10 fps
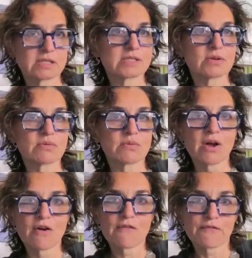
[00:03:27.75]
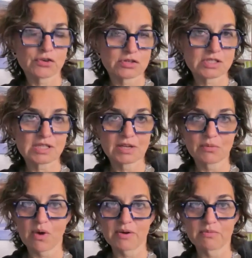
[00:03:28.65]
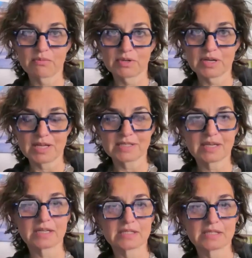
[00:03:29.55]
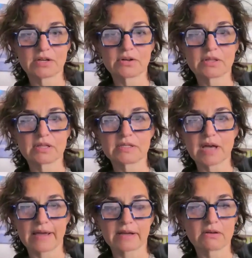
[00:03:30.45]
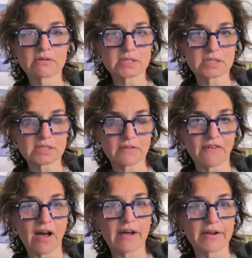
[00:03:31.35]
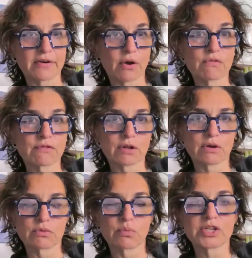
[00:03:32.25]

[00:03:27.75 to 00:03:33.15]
And so firstly, one would need to consider the diagnosis of iron overload,